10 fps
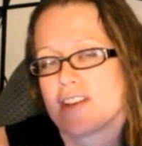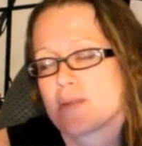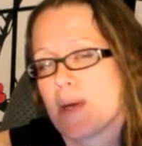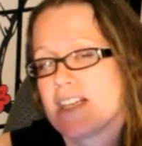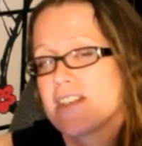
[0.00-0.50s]

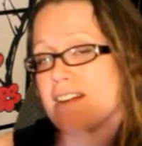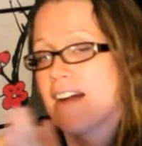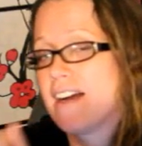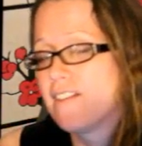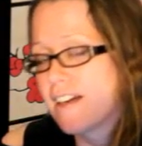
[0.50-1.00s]
this patient,
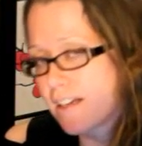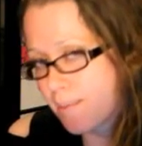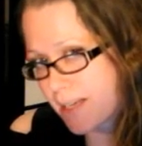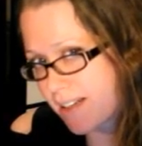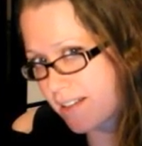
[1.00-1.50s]
I
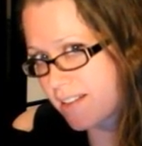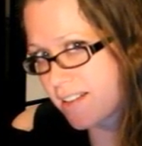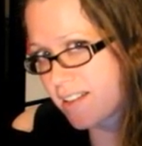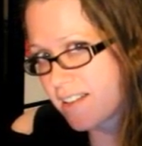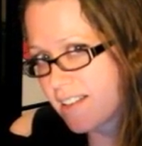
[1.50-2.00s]
recommend